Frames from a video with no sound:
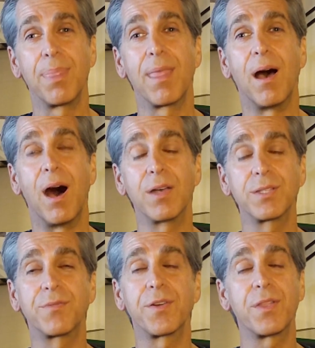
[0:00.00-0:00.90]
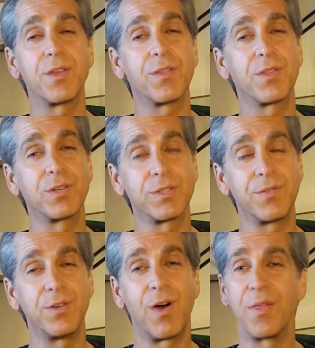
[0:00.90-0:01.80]
Also, for the, those of
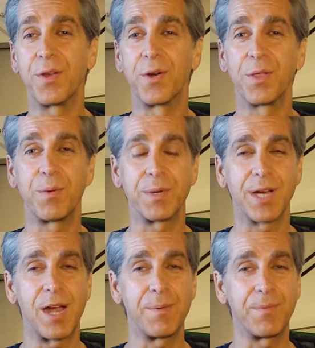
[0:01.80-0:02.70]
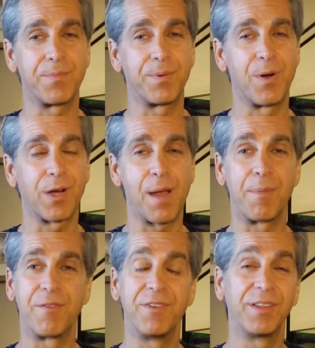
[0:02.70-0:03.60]
you on the early retirement program
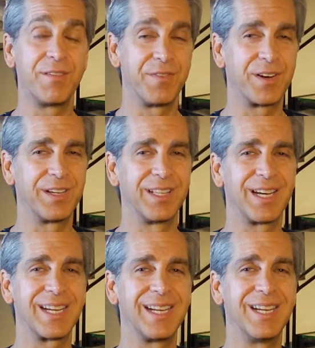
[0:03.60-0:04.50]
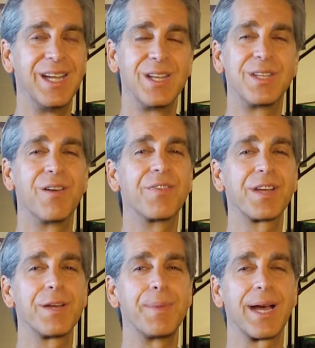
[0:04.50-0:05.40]
or feeling very lucky, don't
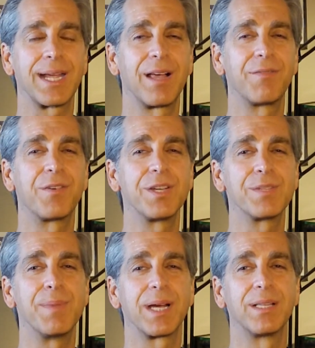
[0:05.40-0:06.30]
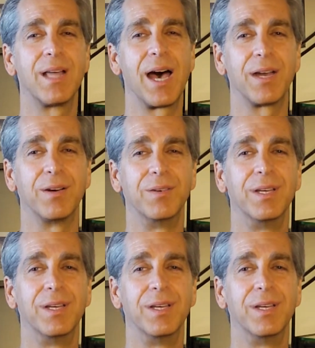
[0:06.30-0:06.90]
forget about California's Mega Lotto.